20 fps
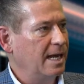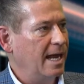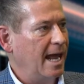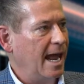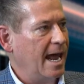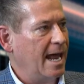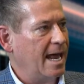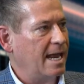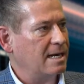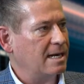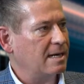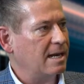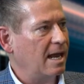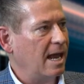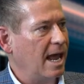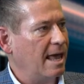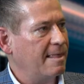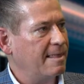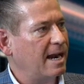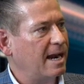And
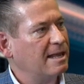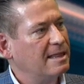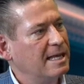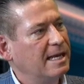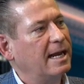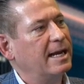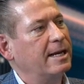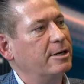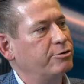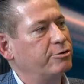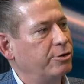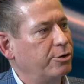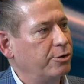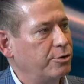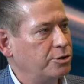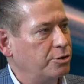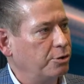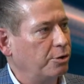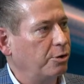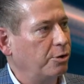then I think I
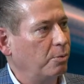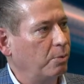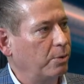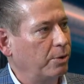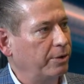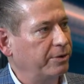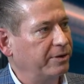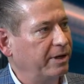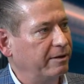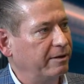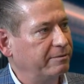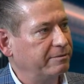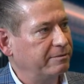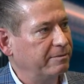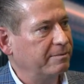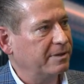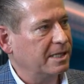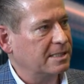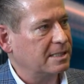introduced you to the world of the